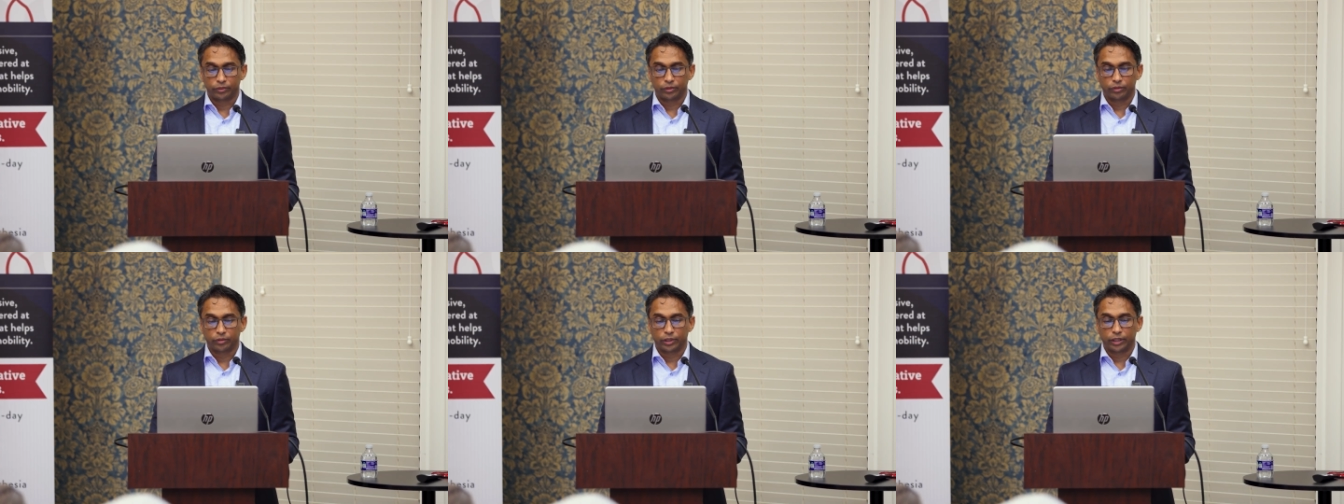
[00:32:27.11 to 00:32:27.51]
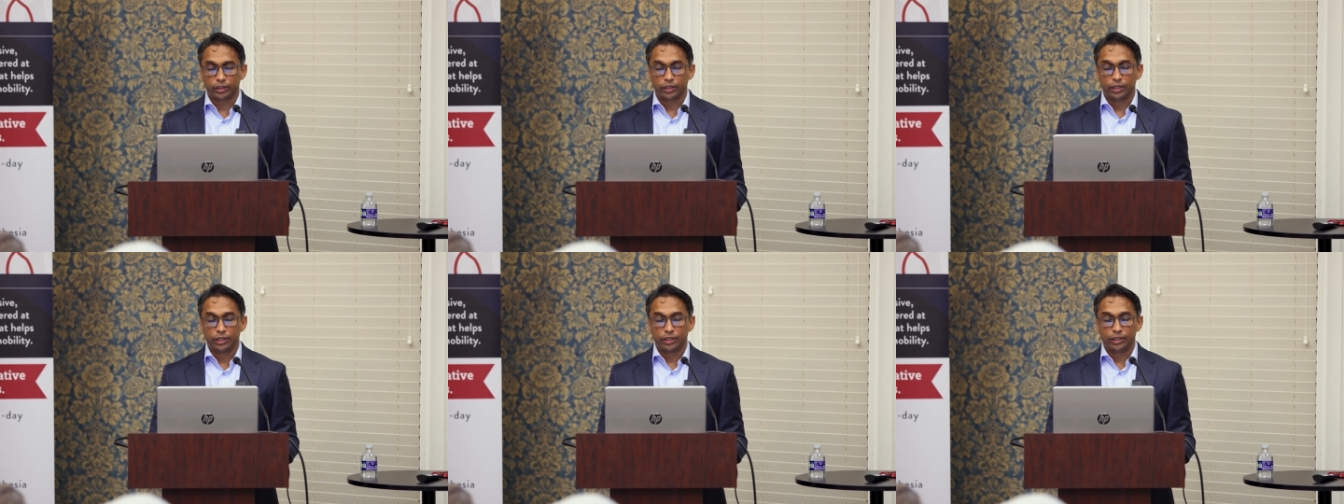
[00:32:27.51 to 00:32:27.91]
Okay?
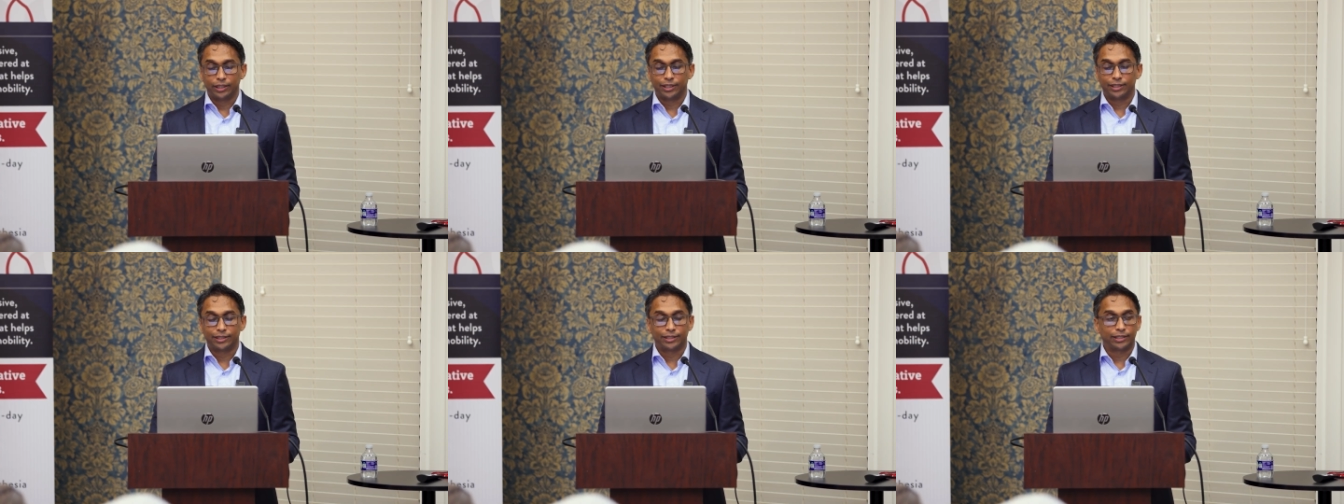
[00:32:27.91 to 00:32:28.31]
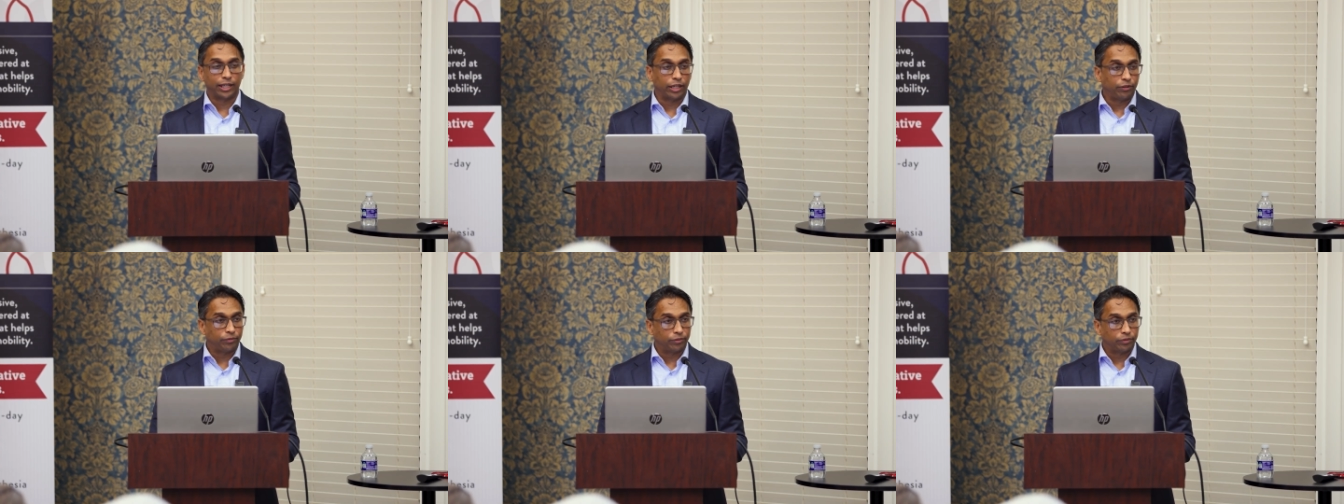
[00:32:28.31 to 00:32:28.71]
It is
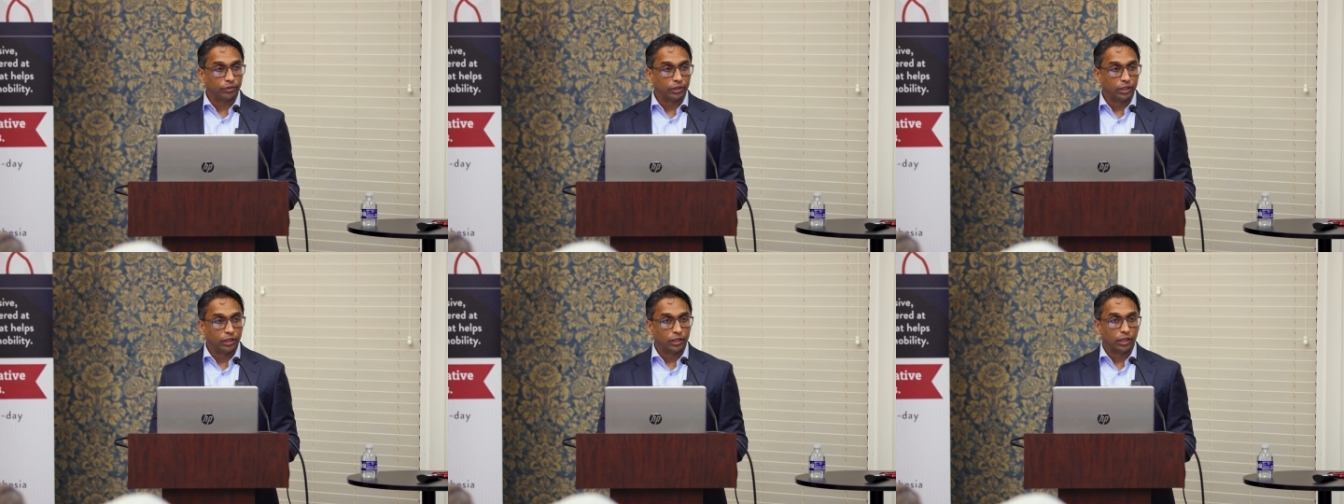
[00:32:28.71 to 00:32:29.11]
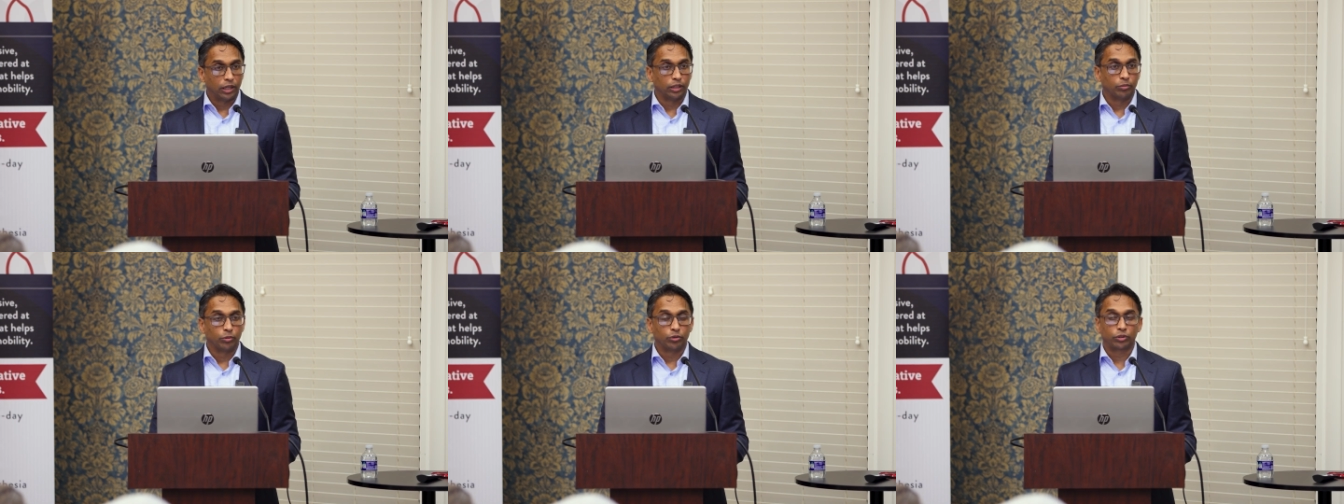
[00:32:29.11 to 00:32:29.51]
safe,
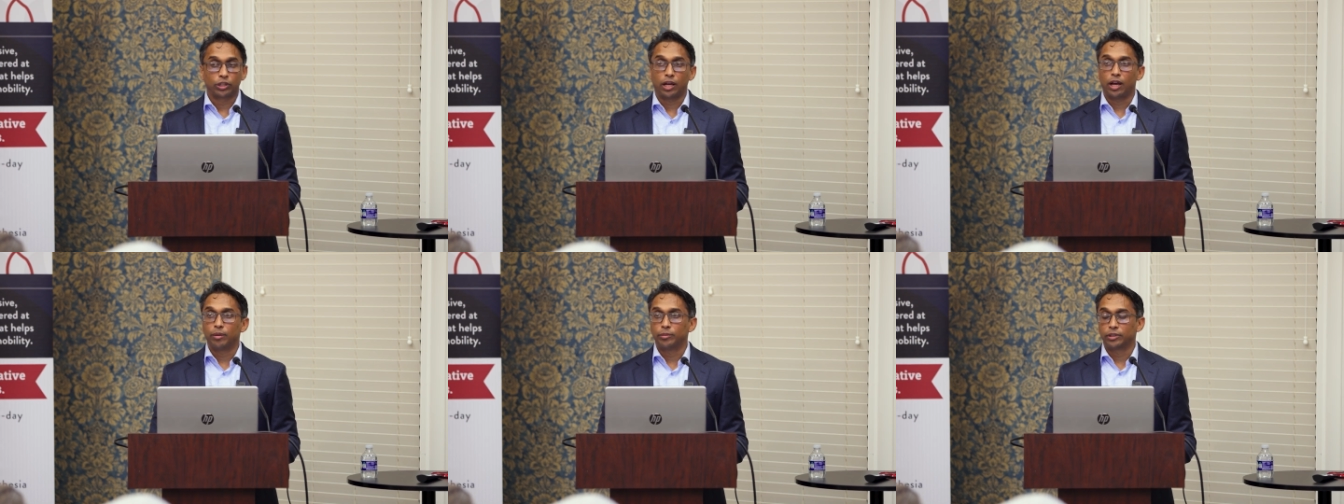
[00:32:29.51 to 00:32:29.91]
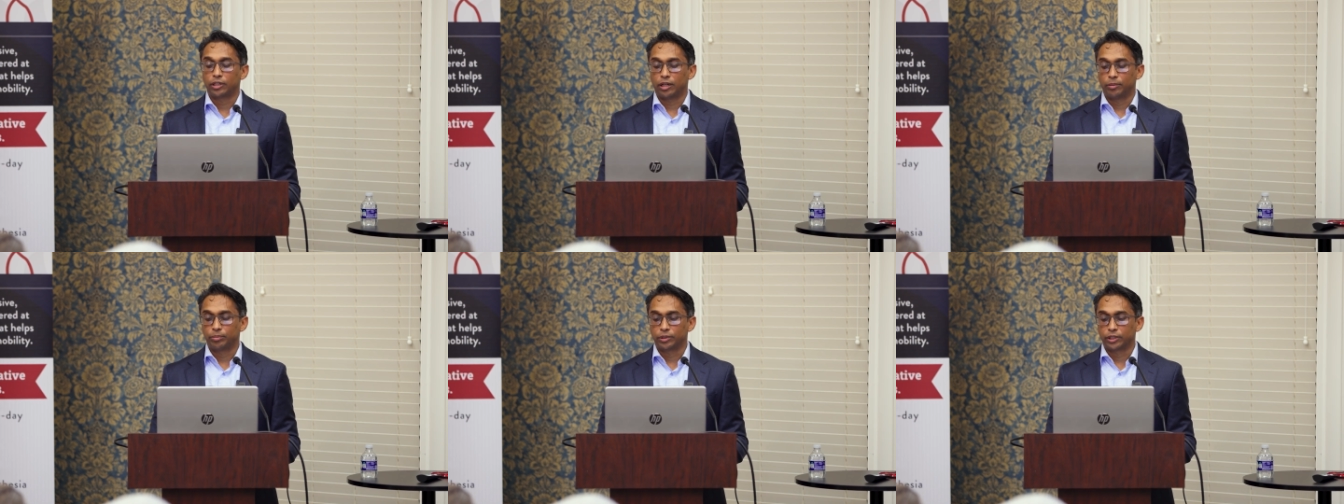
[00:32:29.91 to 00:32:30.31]
and the most common
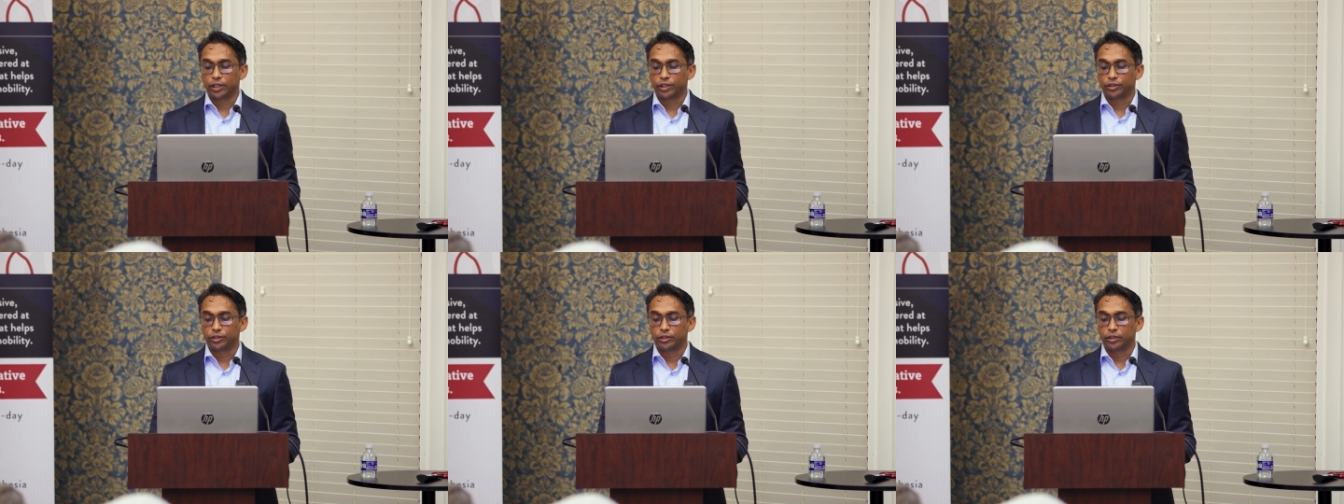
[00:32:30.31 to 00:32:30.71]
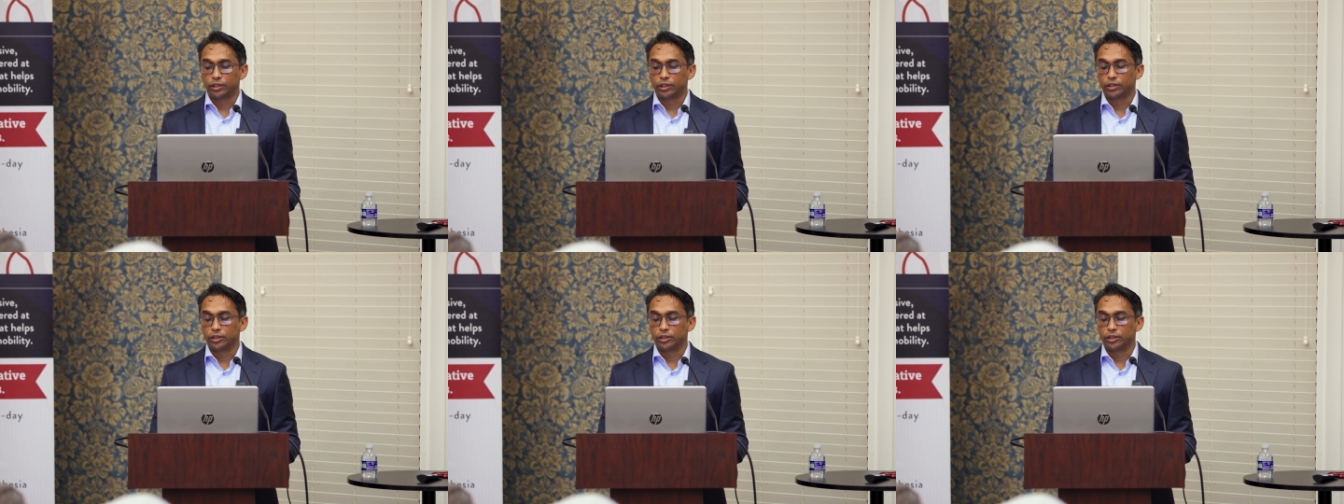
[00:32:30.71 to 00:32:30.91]
complication